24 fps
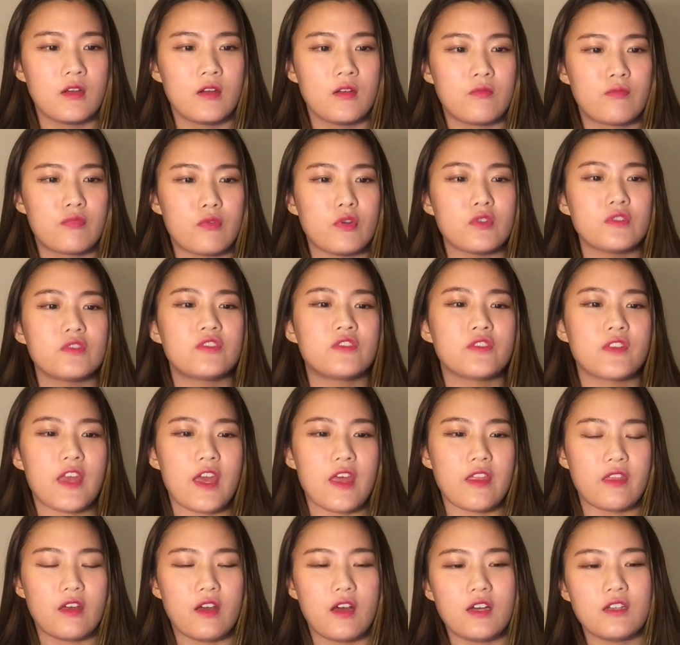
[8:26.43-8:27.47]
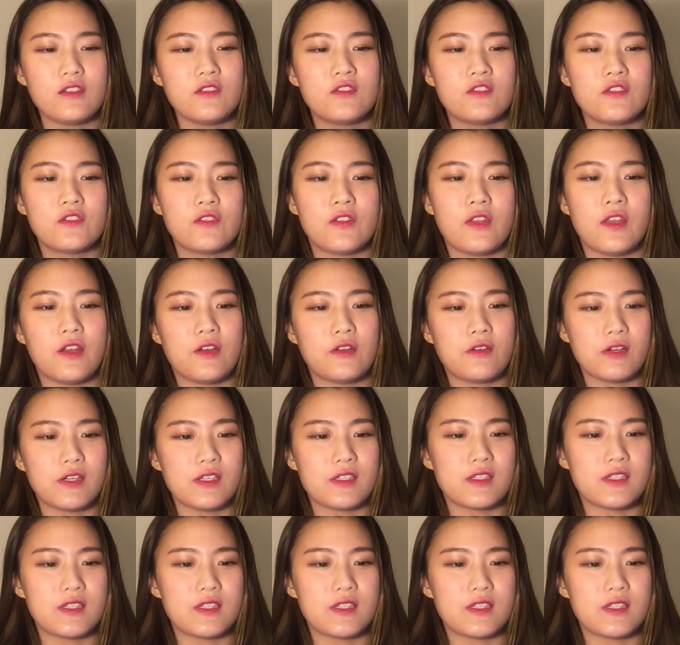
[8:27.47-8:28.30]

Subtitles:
brought together to increase